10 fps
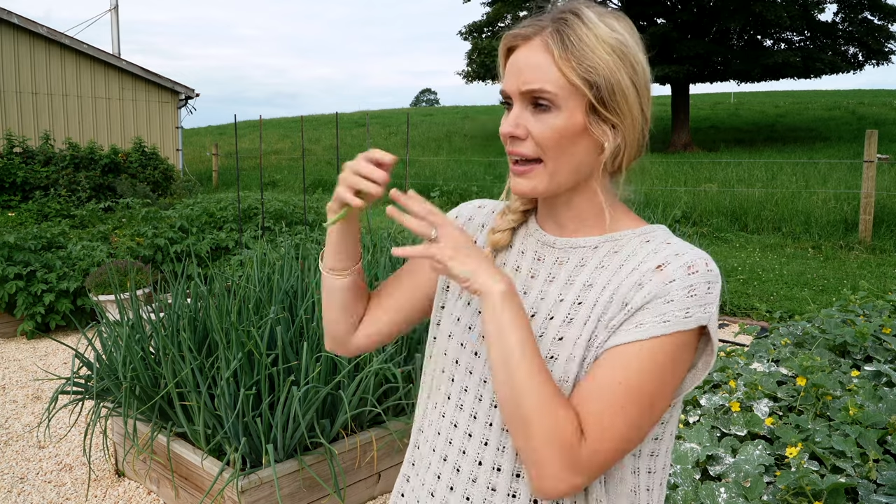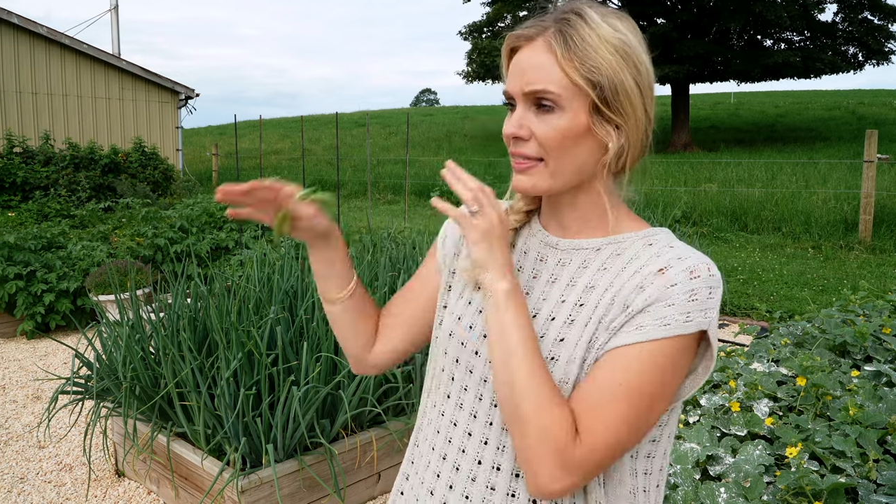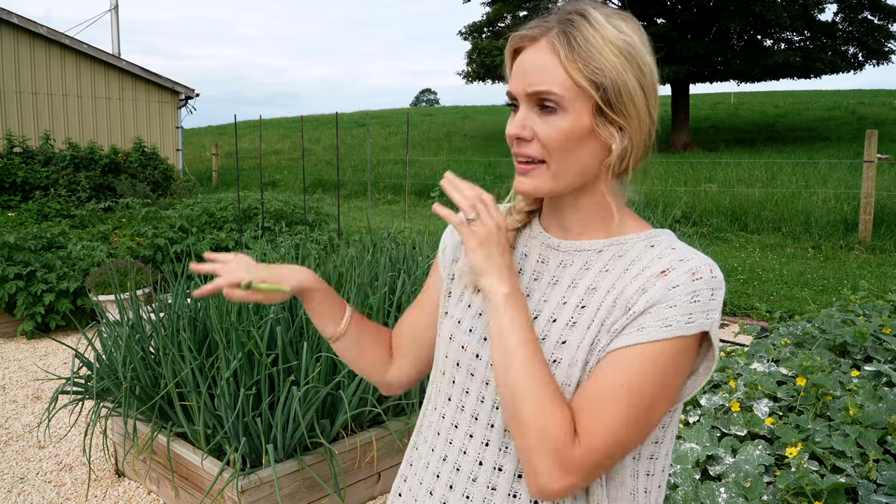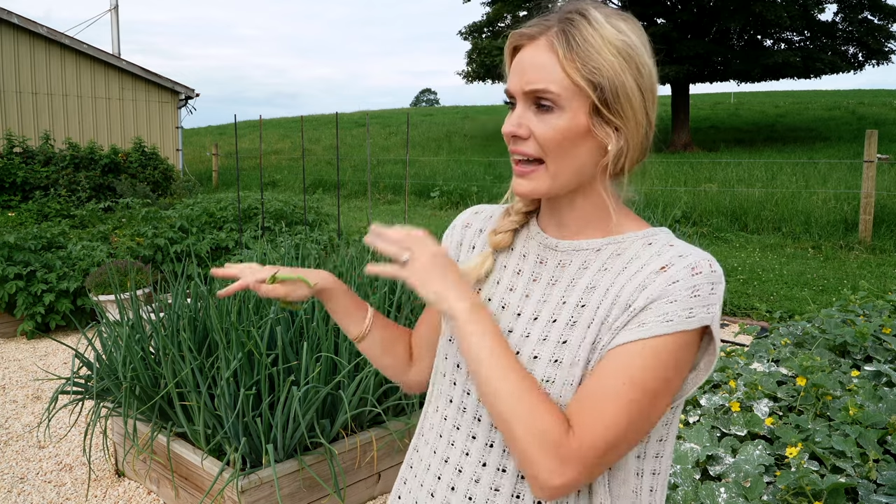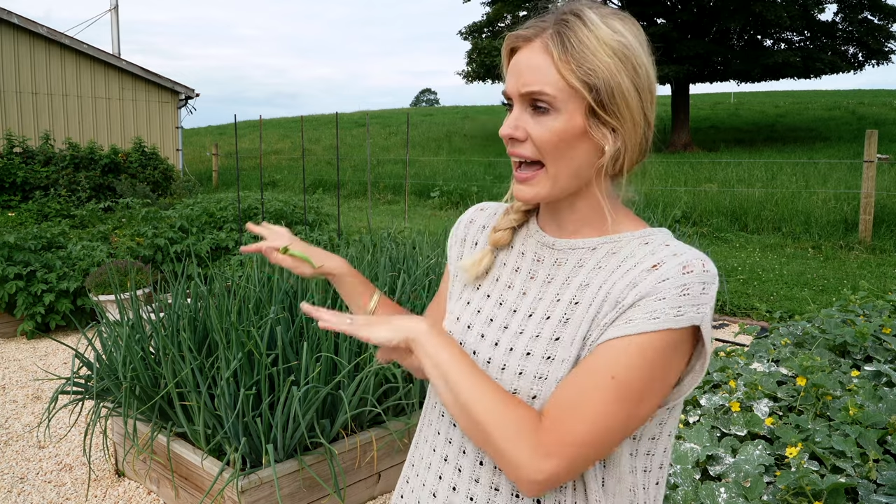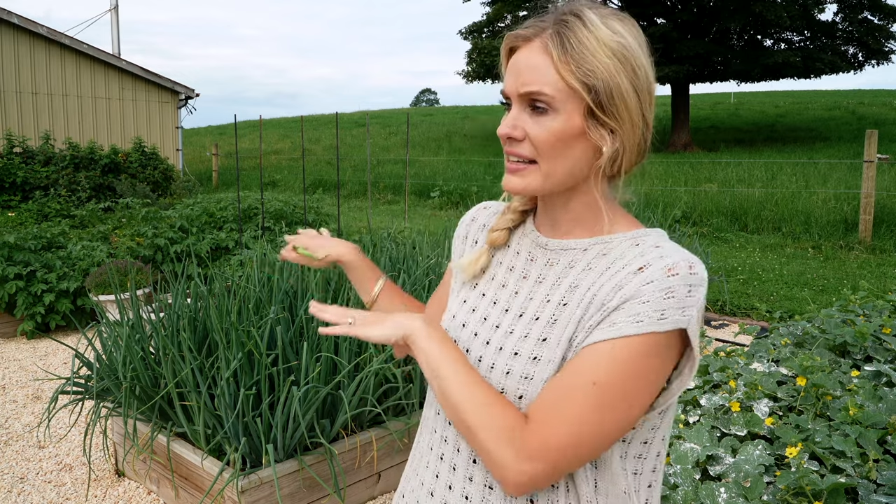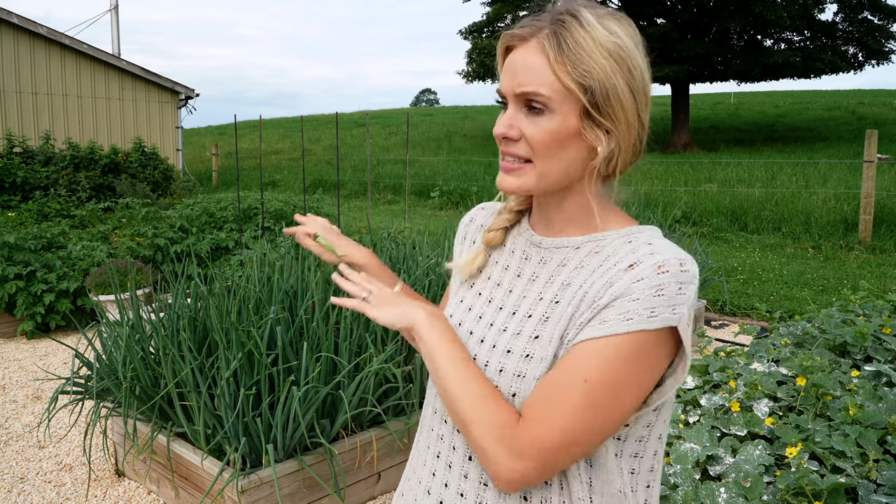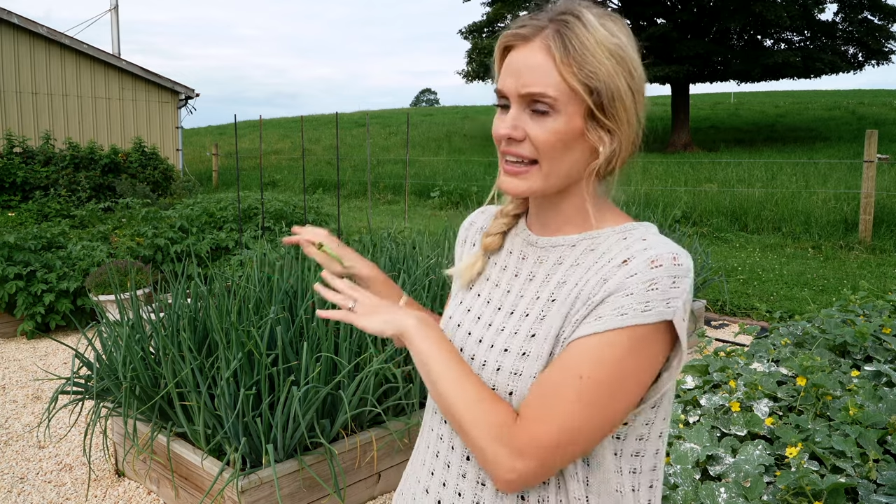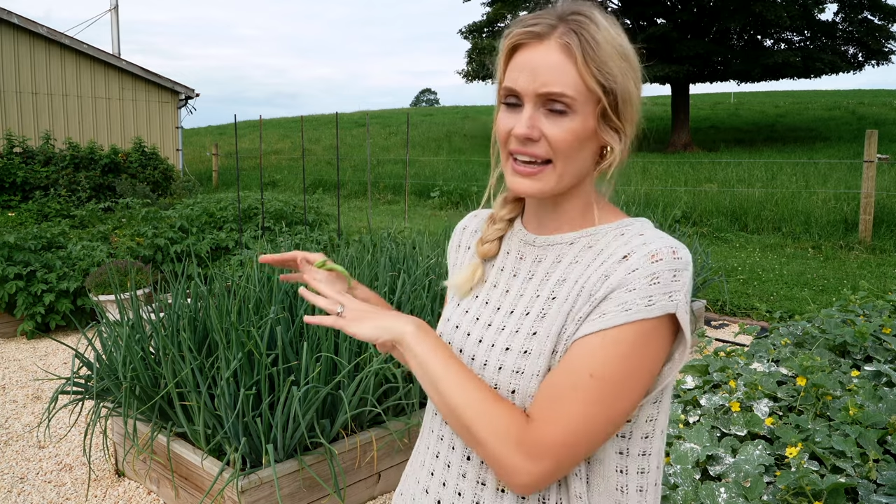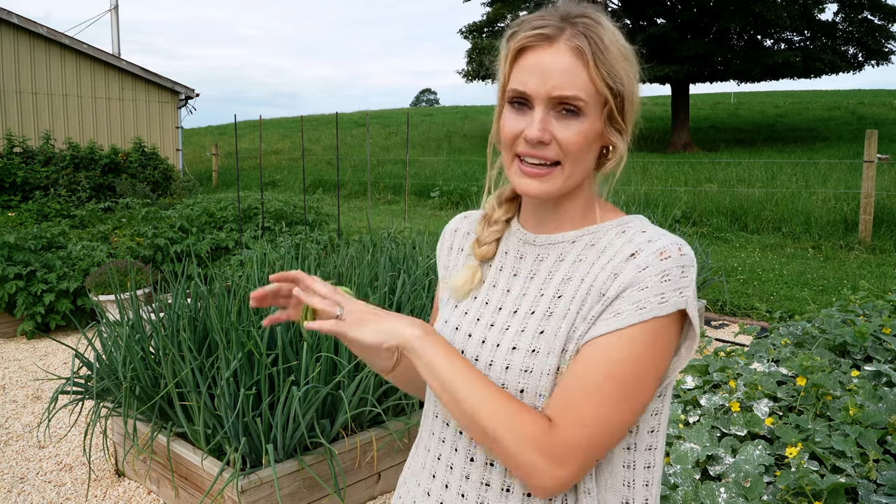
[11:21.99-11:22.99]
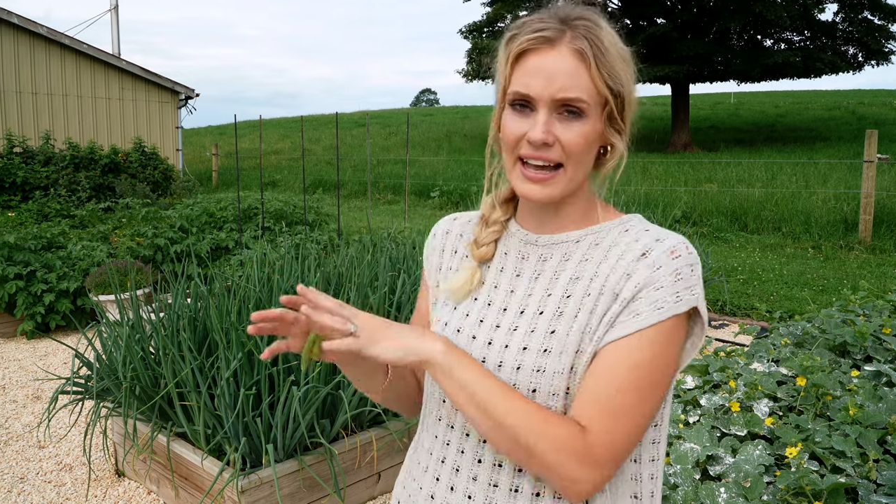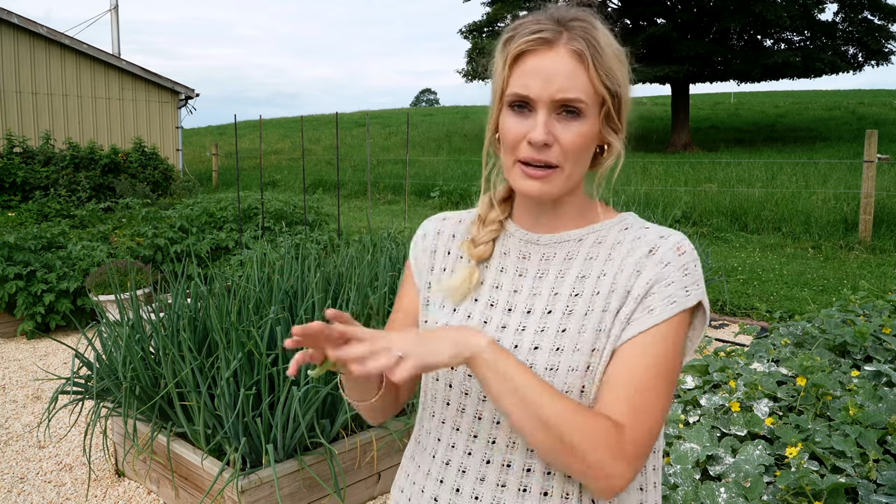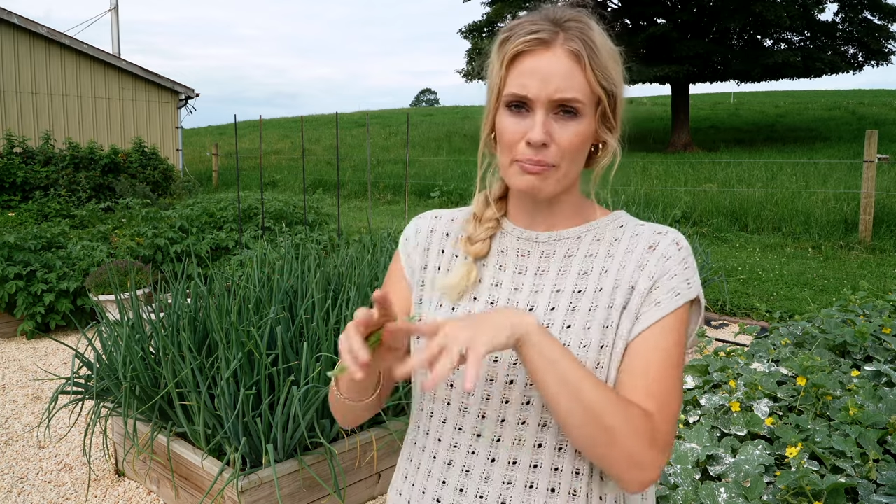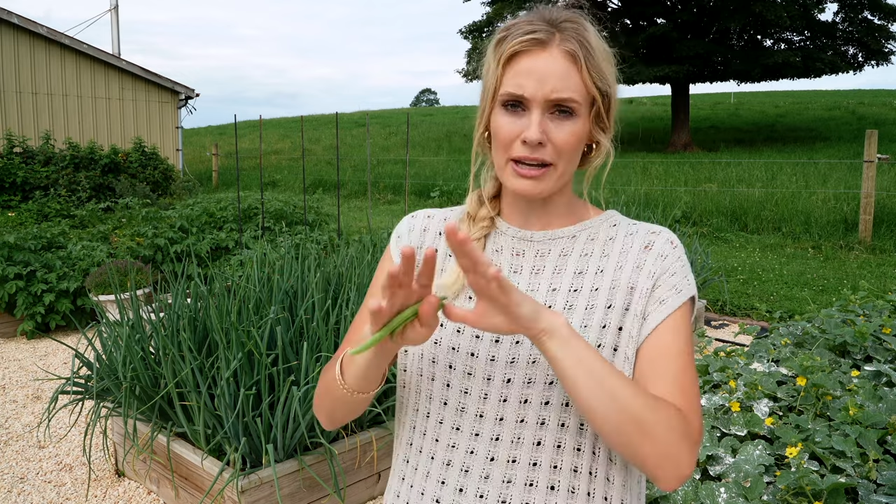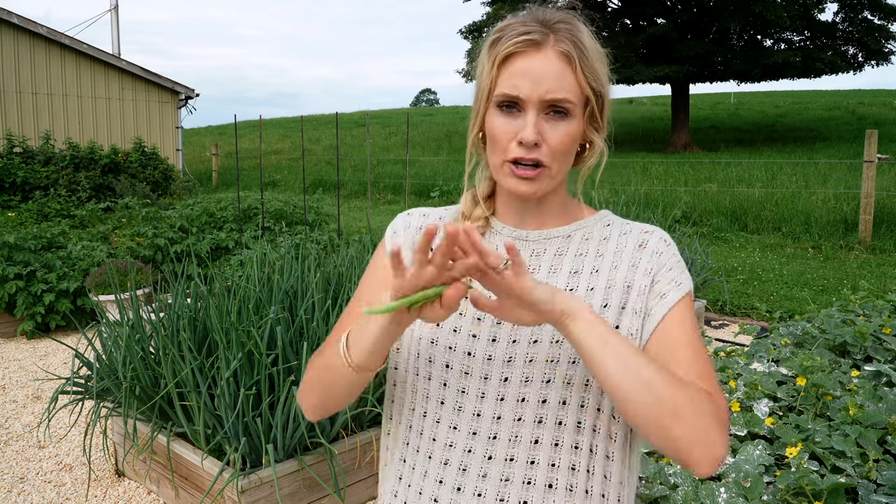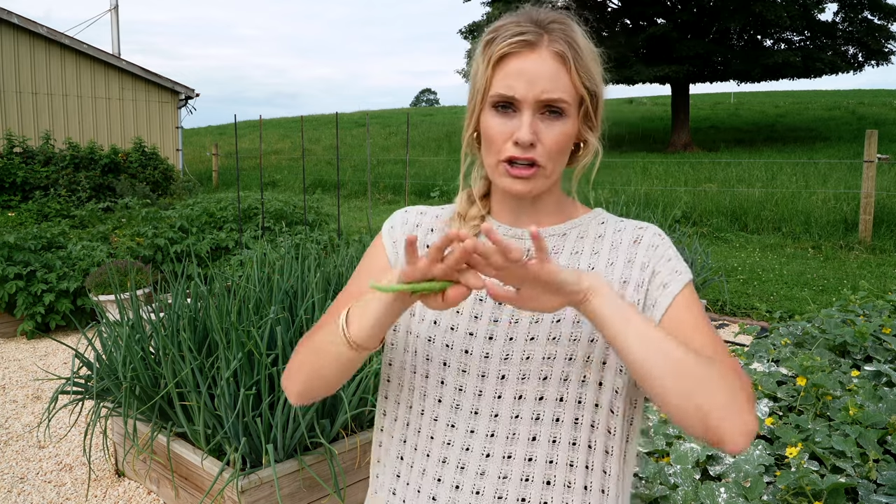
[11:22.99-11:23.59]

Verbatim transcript: I think as they get kind of bigger,